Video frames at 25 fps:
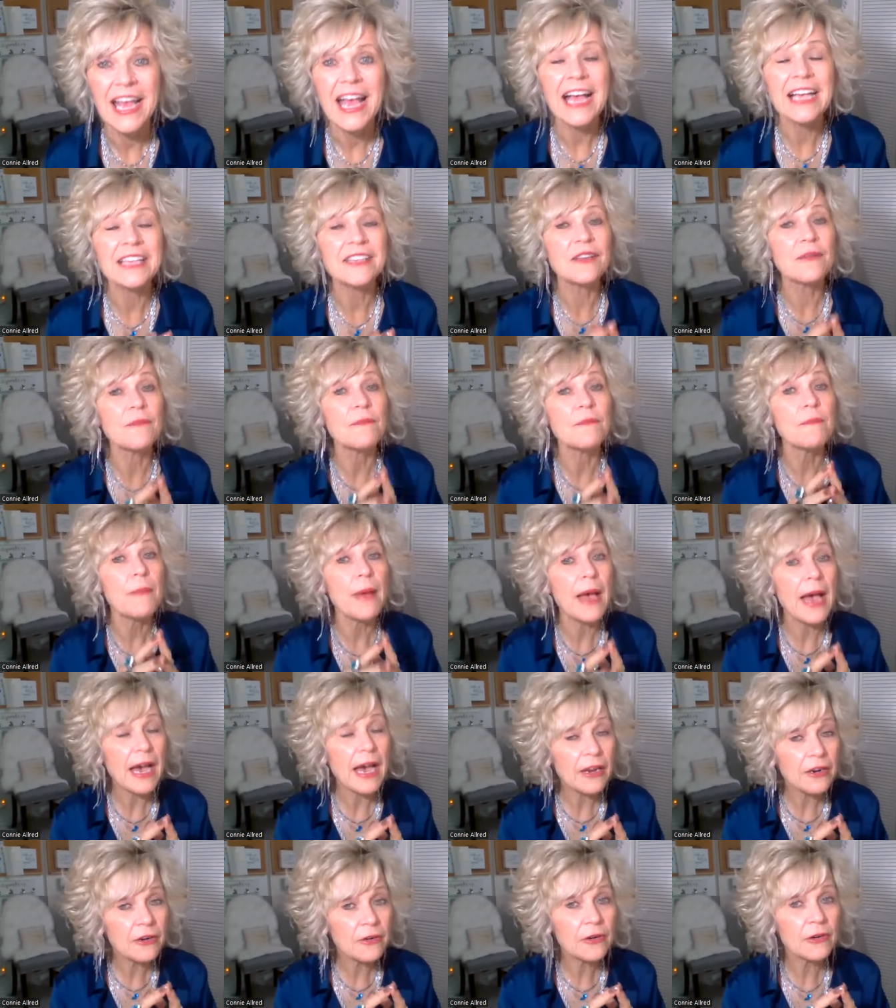As a
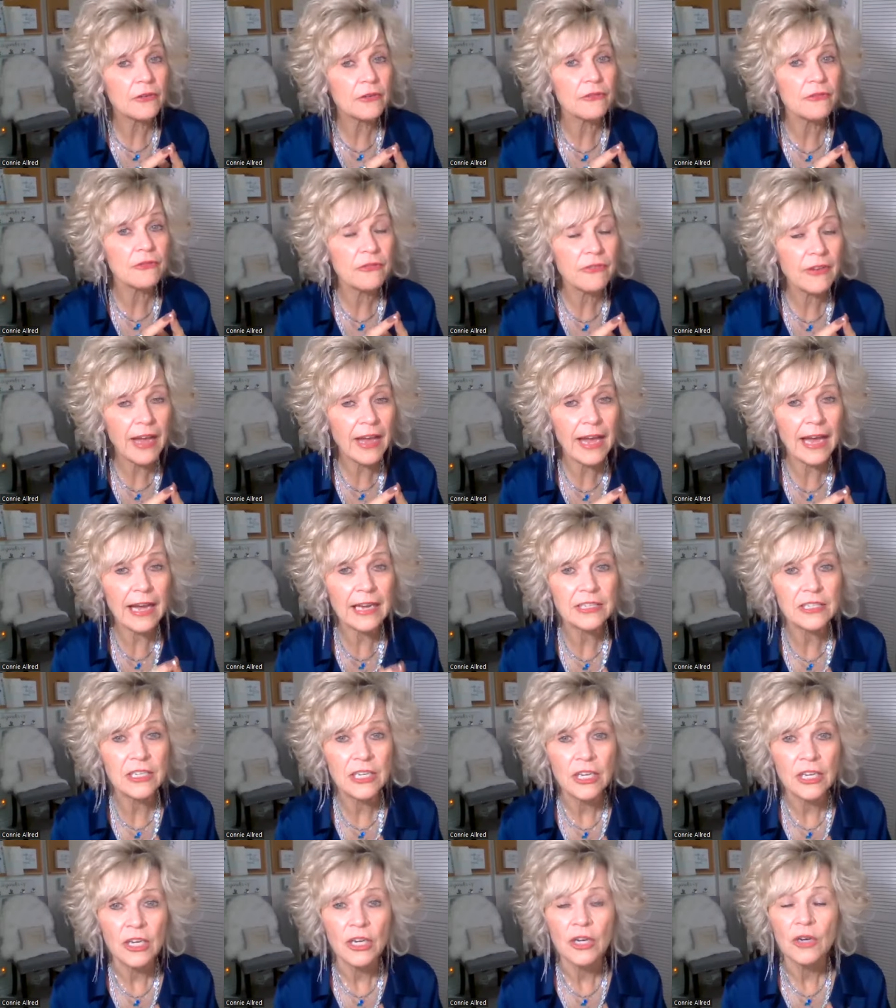matter of
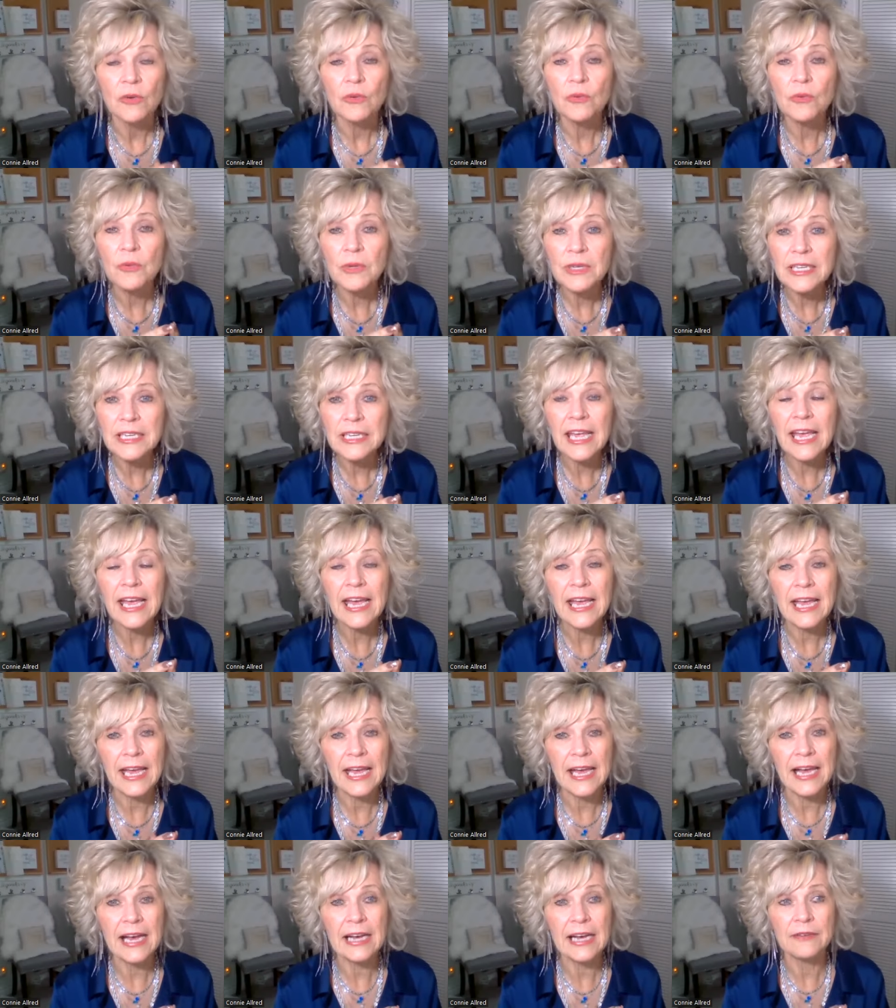fact, we
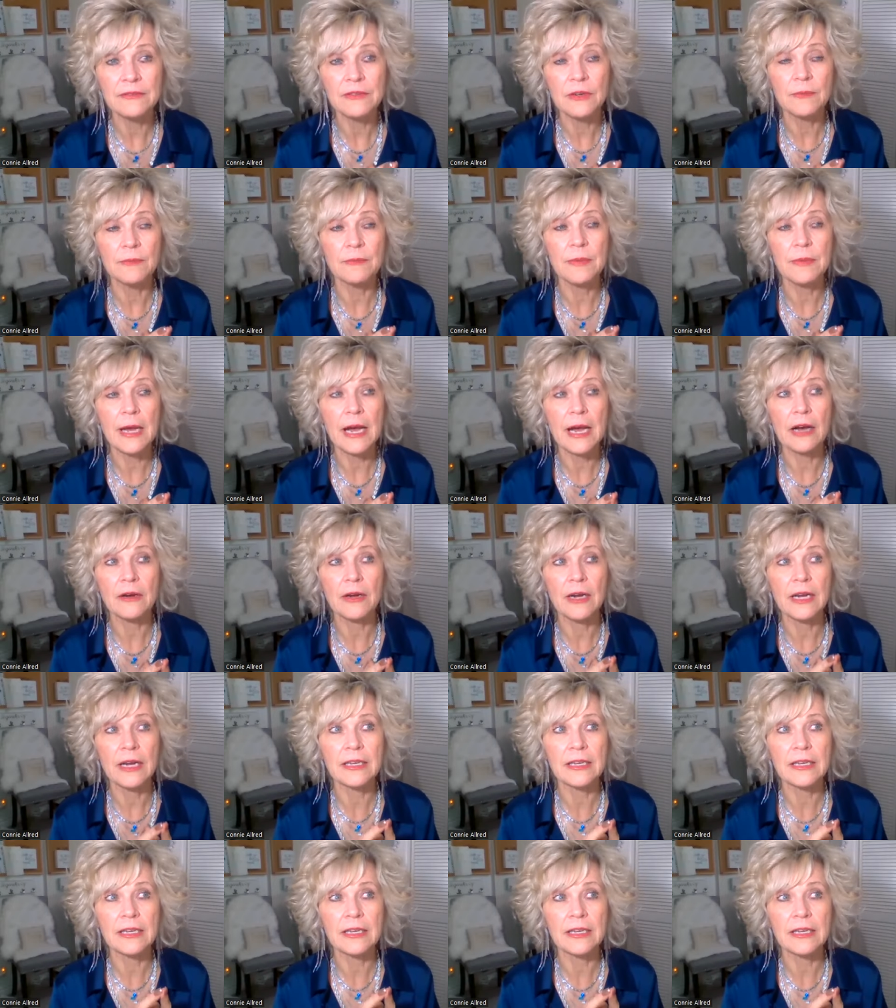have about,